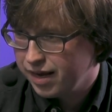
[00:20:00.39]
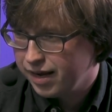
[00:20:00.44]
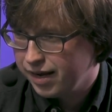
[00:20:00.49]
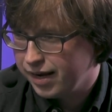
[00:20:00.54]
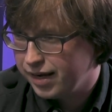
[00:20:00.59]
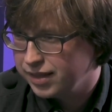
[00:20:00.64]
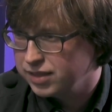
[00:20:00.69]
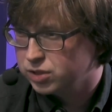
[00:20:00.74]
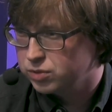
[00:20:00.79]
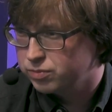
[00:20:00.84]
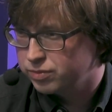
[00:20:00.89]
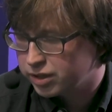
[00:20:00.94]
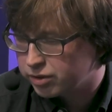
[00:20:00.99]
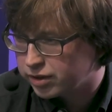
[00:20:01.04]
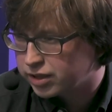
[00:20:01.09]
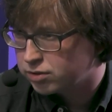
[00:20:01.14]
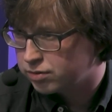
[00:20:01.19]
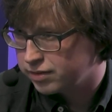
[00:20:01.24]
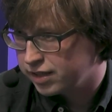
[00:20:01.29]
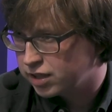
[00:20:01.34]
he is
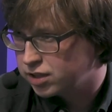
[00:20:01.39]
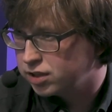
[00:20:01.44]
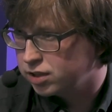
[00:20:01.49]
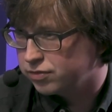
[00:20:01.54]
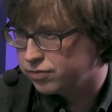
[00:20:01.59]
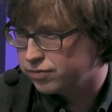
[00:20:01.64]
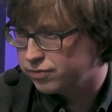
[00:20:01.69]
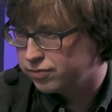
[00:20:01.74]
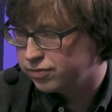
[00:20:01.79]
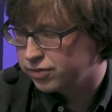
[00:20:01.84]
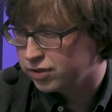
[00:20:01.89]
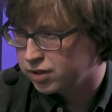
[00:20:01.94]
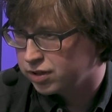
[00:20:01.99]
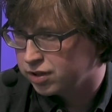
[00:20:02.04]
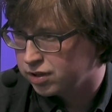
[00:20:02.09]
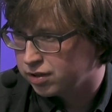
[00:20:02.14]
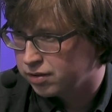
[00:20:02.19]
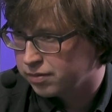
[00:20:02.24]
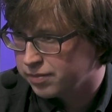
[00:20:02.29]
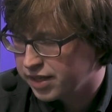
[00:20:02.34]
very attractive.
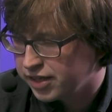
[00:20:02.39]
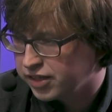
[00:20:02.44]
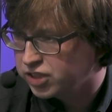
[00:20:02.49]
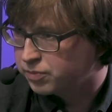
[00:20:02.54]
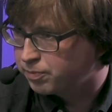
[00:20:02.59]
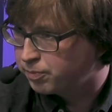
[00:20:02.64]
His